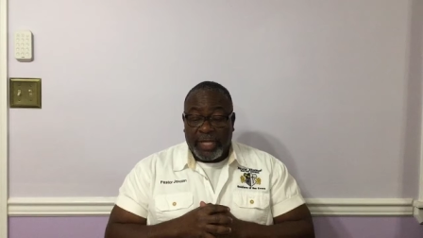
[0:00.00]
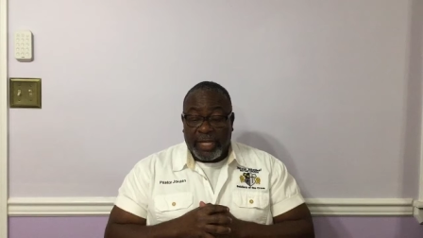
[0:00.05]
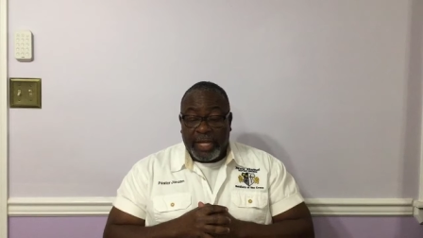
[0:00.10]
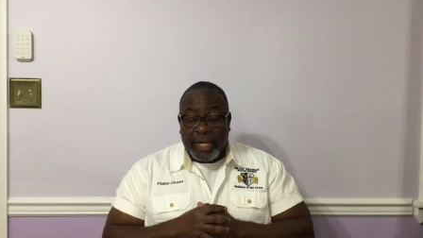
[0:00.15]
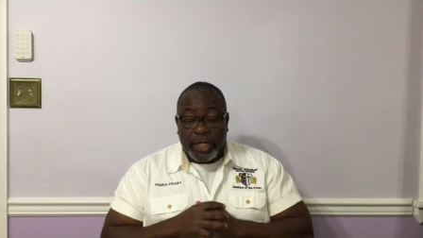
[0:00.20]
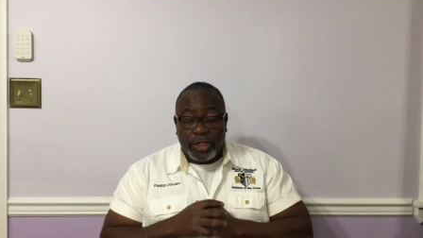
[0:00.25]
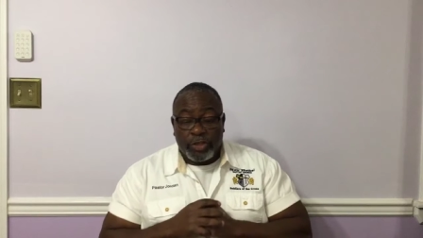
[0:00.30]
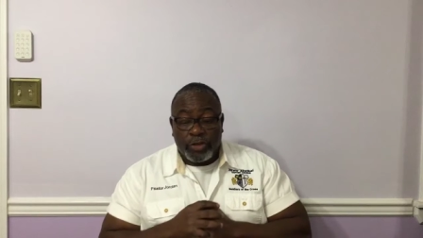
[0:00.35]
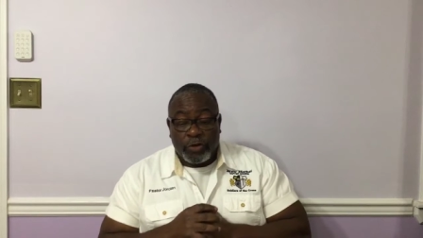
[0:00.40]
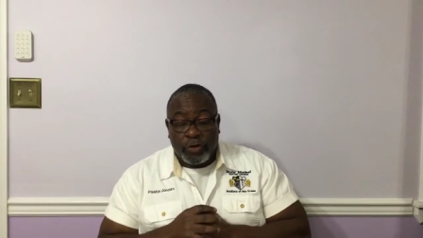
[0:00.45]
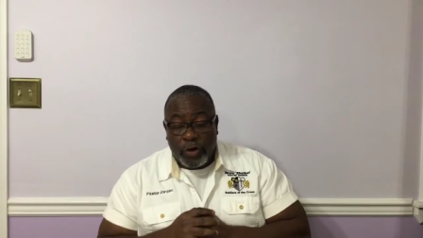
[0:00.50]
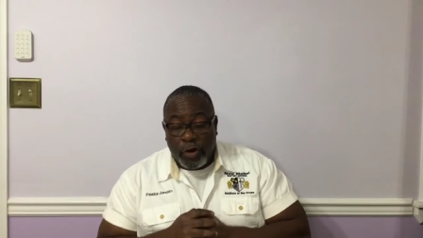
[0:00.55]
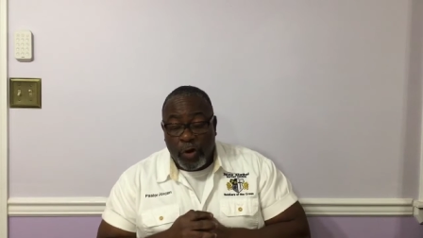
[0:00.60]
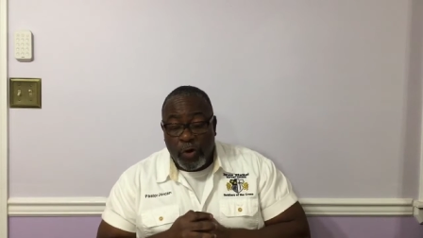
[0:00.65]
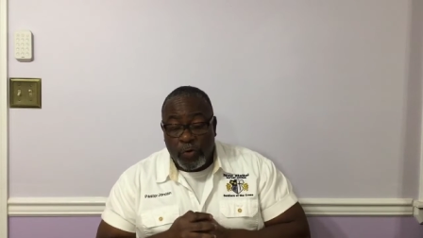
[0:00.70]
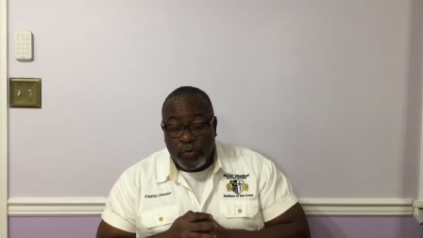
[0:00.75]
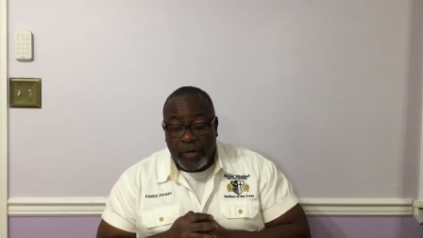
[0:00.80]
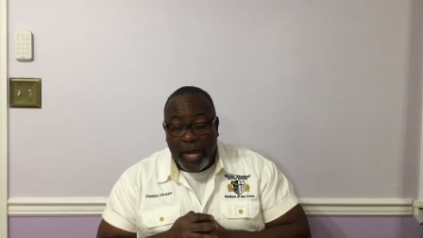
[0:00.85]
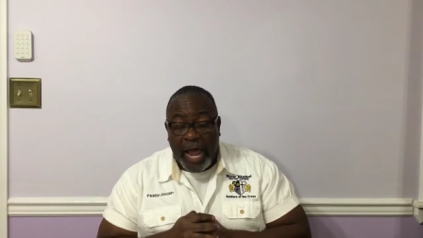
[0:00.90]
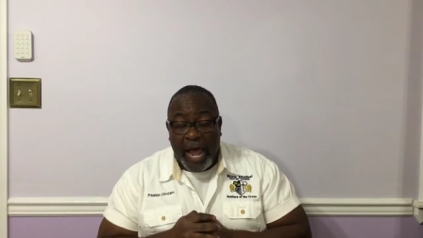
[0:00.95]
in your
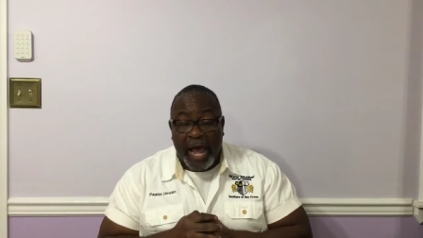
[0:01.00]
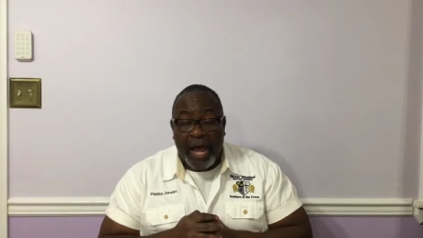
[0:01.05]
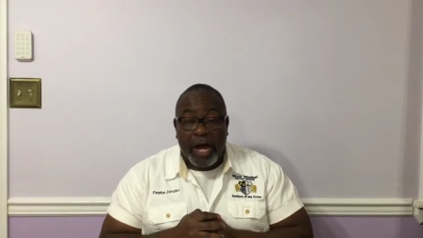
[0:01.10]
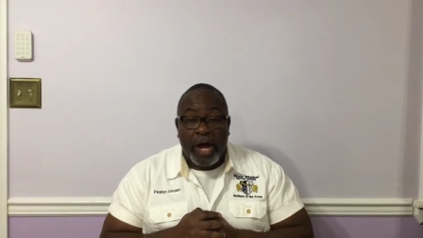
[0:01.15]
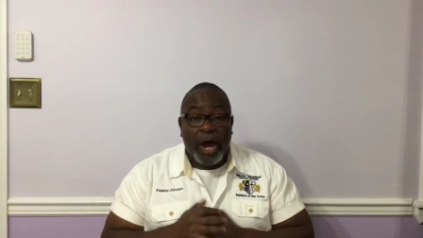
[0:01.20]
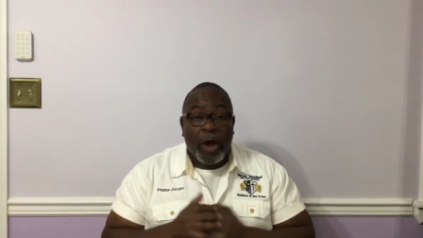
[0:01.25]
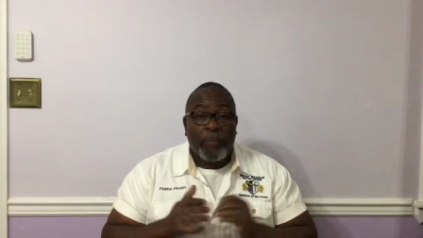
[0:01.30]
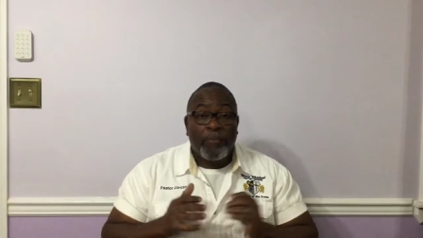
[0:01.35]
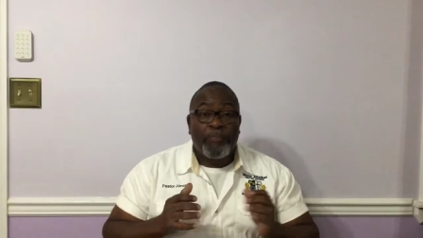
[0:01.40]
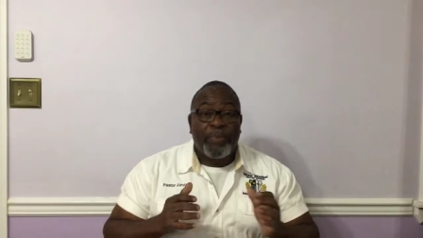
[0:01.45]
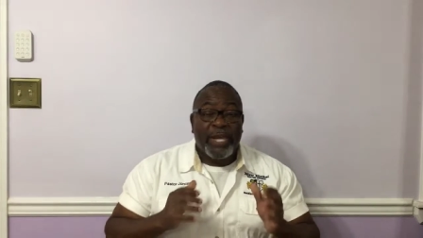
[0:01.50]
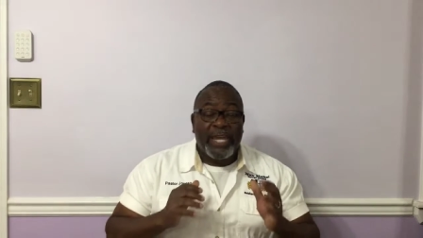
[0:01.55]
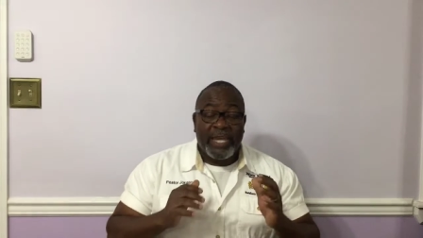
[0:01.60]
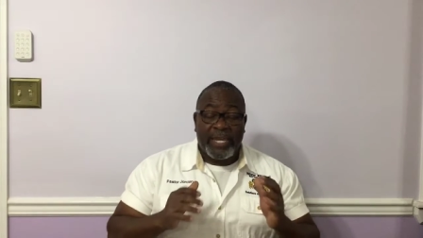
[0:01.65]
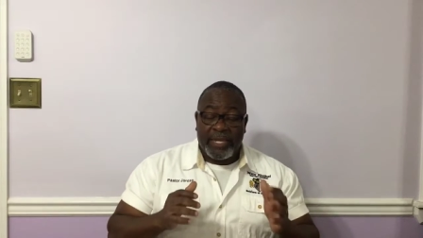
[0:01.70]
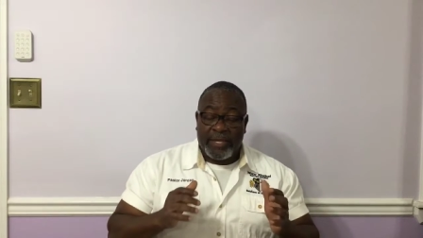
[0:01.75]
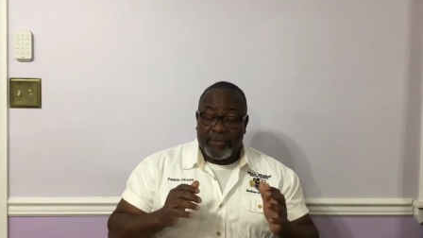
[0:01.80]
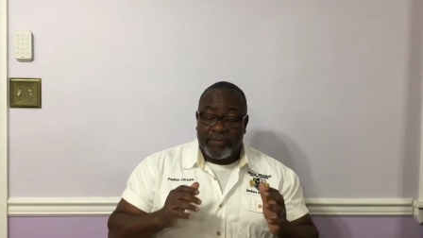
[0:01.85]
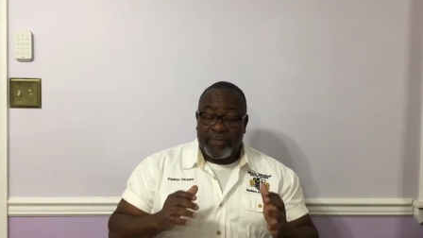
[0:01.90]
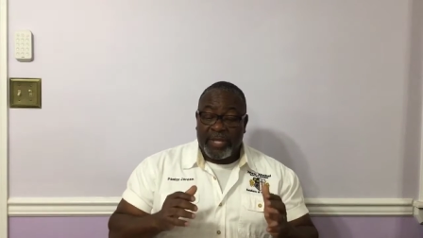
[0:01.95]
own eye, a
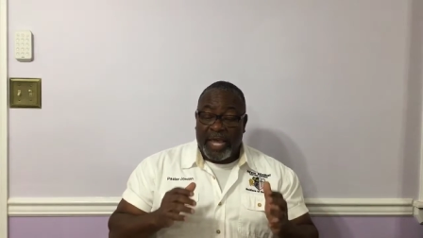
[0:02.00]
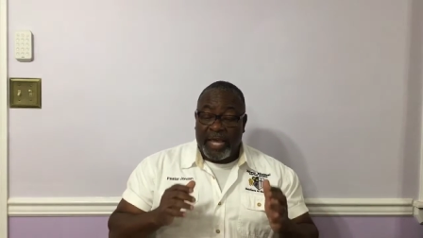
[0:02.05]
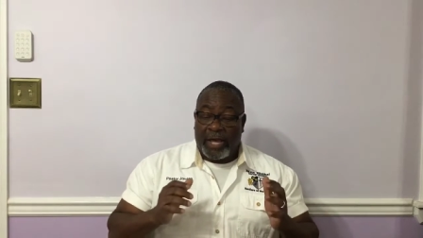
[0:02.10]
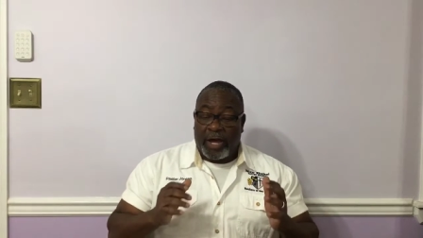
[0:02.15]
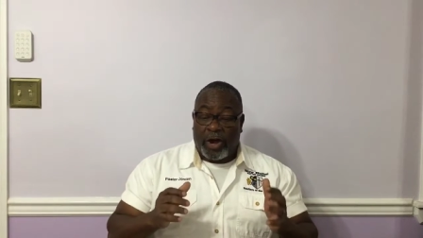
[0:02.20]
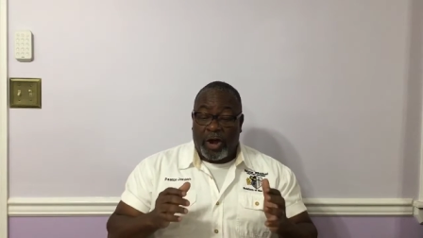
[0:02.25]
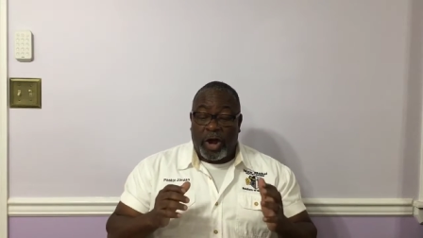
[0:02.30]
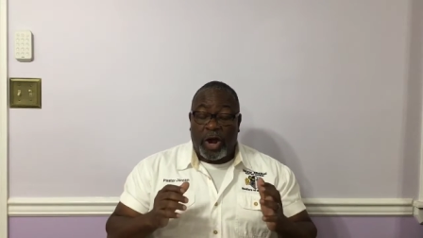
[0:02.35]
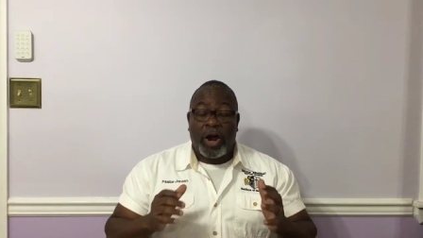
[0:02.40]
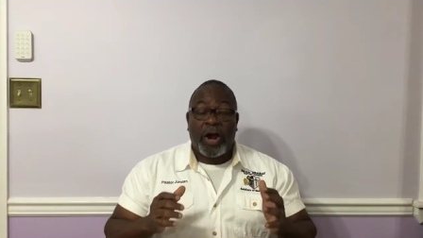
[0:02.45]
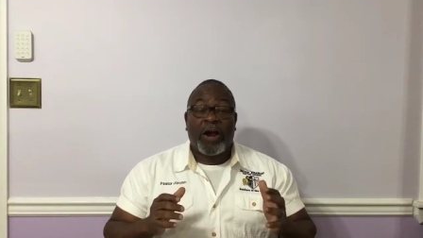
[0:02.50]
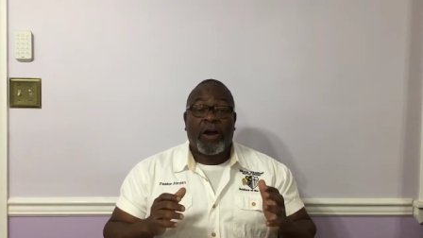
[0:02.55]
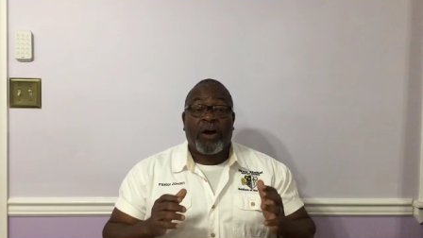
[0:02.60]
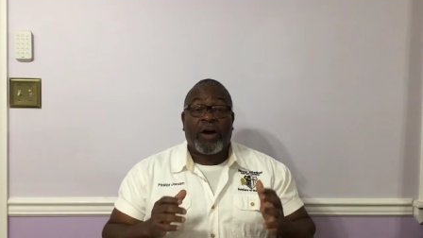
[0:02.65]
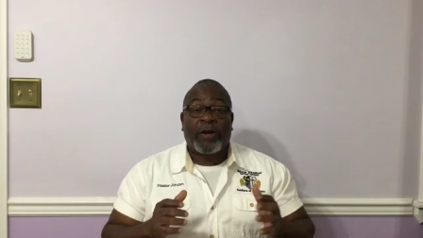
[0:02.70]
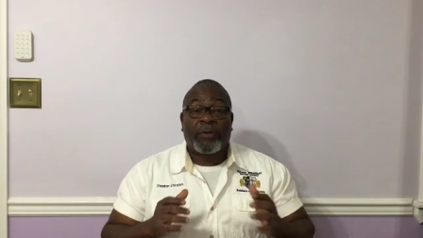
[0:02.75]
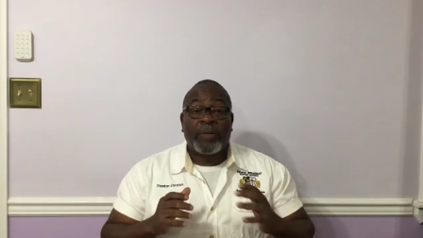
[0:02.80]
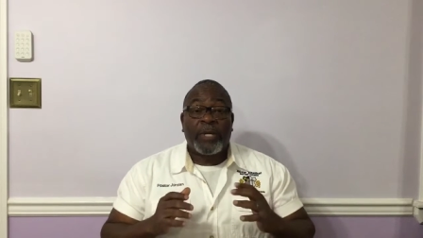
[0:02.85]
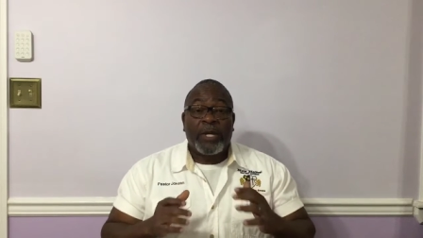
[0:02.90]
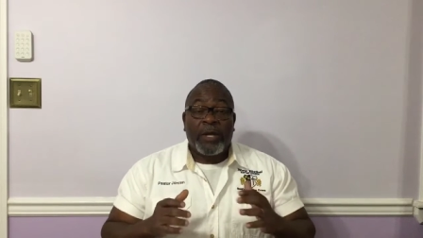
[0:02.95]
beam that are
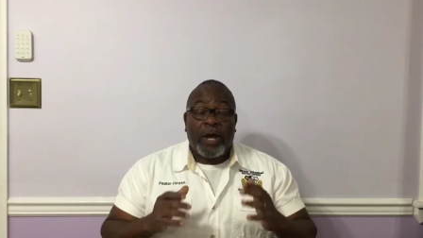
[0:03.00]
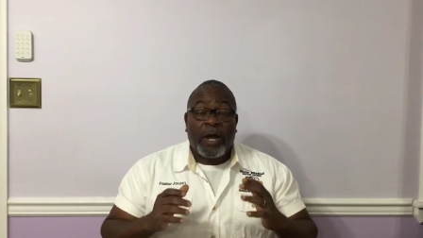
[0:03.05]
a,